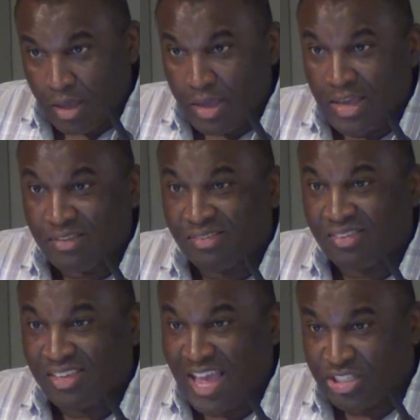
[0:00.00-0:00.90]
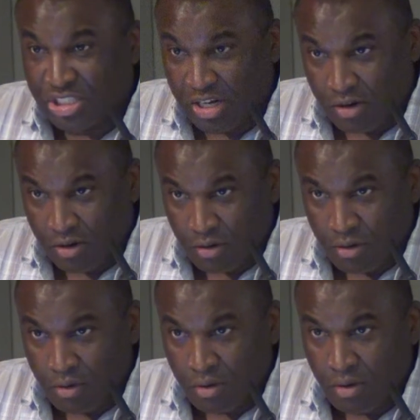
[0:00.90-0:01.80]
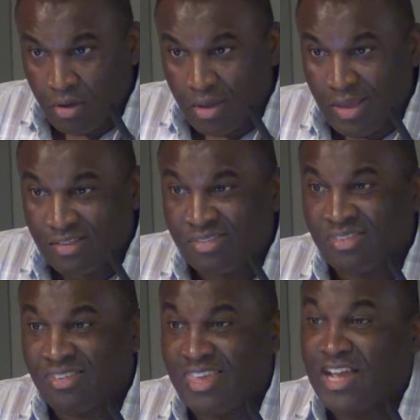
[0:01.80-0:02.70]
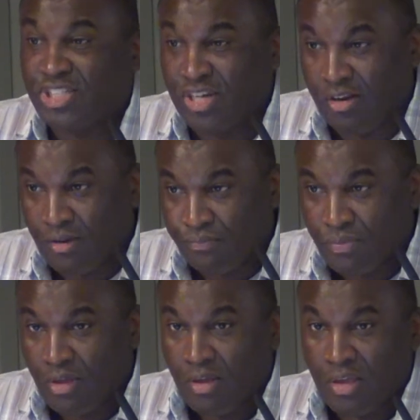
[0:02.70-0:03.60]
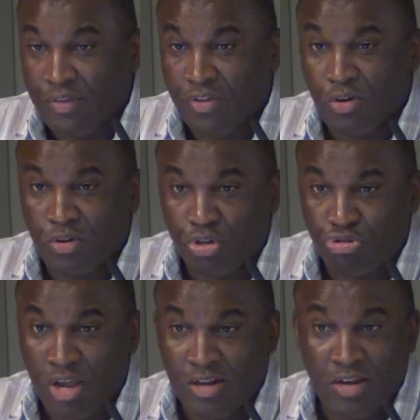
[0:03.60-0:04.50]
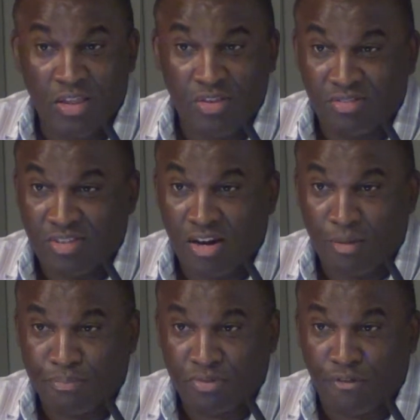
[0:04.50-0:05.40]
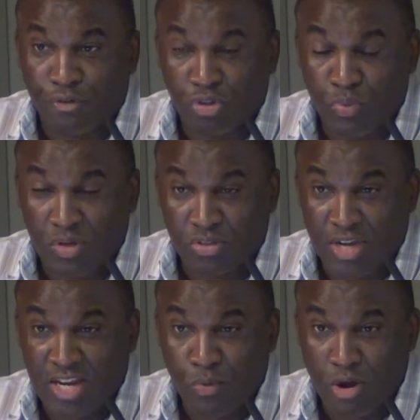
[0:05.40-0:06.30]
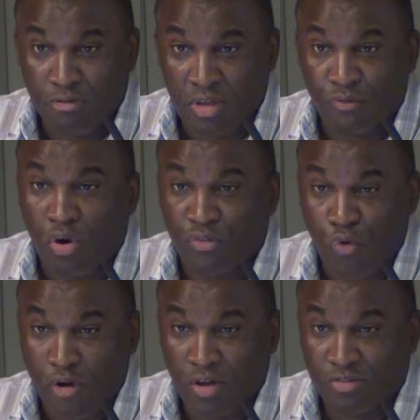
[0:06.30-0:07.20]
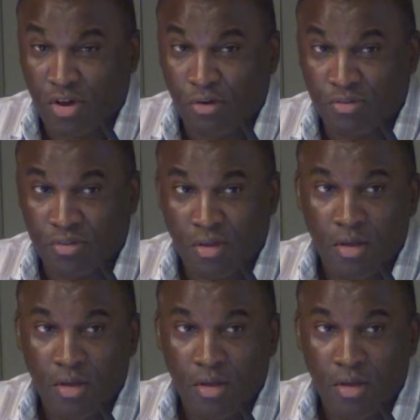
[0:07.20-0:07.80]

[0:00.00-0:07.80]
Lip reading: is sketchy. If you're going to trade any of these setups, the first week of January, as far as Forex goes,